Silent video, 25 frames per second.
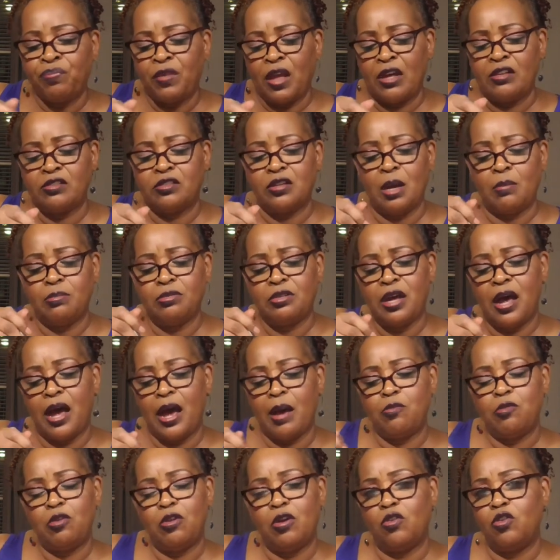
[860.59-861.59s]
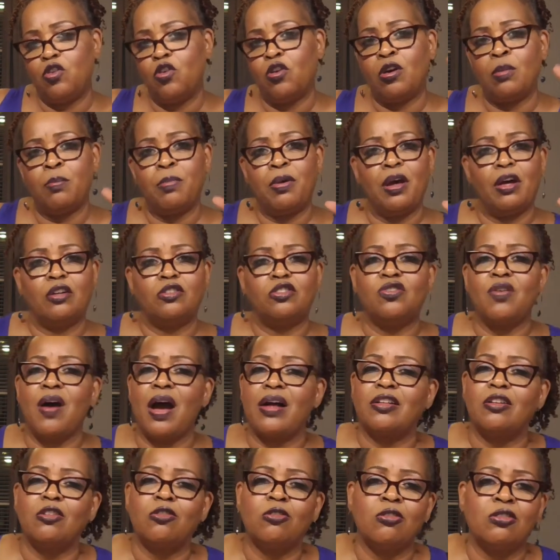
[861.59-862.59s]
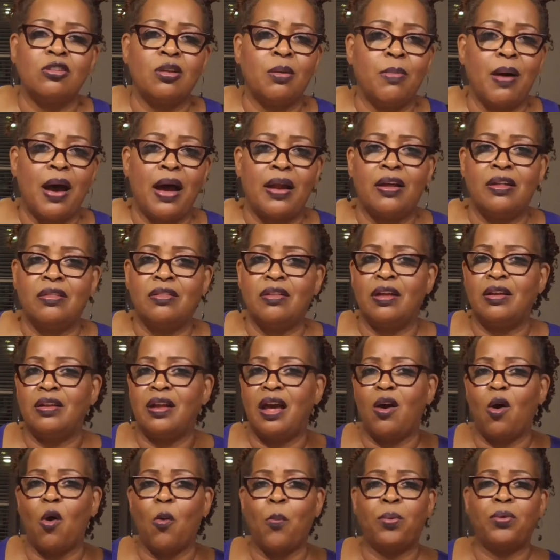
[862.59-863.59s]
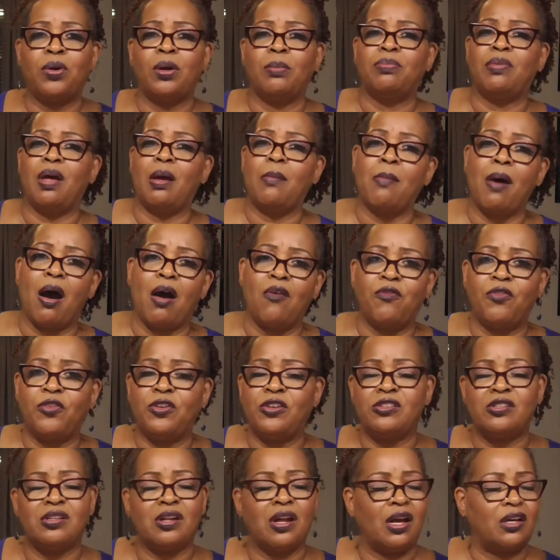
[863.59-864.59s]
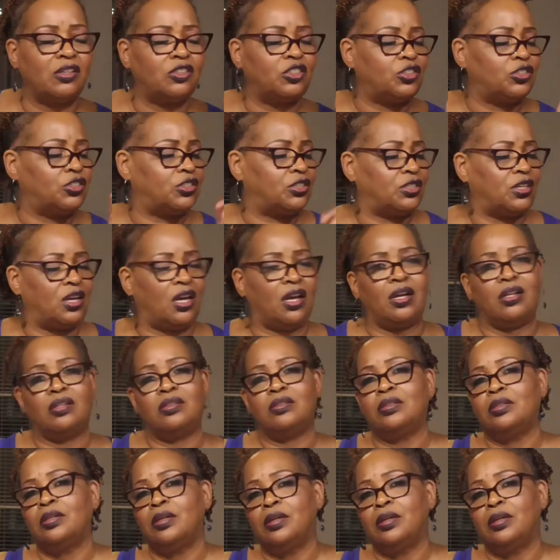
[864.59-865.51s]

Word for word: And sometimes, you know, you can be attracted to somebody and then they open up their mouth and it's like, shit.